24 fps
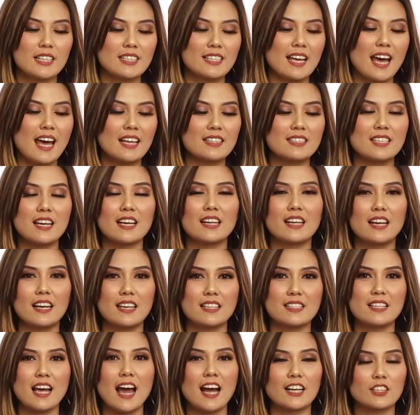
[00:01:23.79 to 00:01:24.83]
its antenna
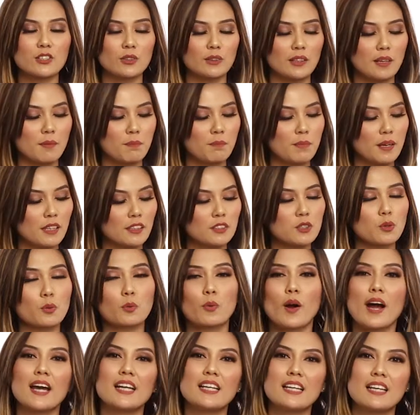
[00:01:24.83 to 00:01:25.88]
is actually built
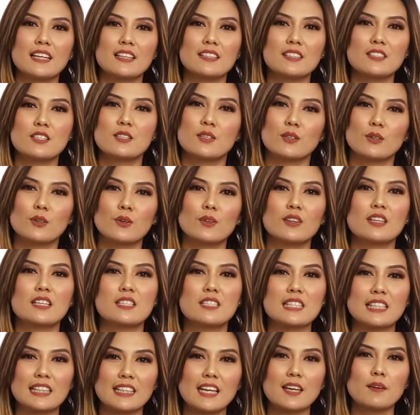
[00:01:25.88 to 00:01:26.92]
right into
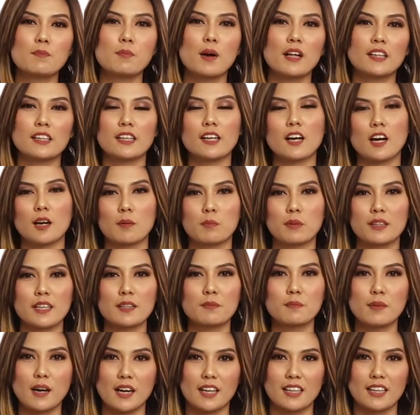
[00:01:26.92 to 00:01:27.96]
the sleek
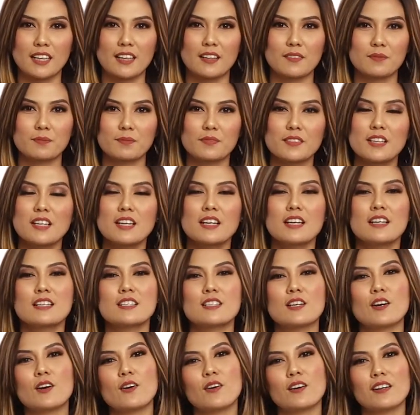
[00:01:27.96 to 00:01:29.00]
polycarbonate body.
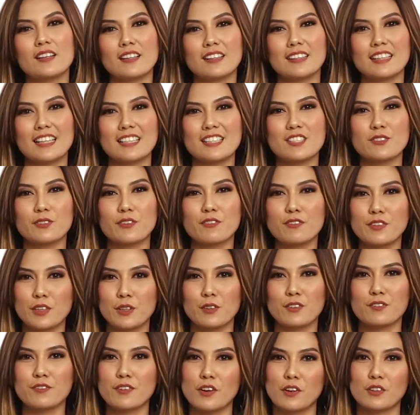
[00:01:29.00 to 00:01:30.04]
So let's
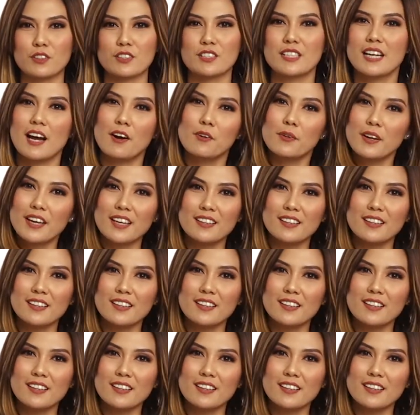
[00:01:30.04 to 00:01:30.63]
review the phone, shall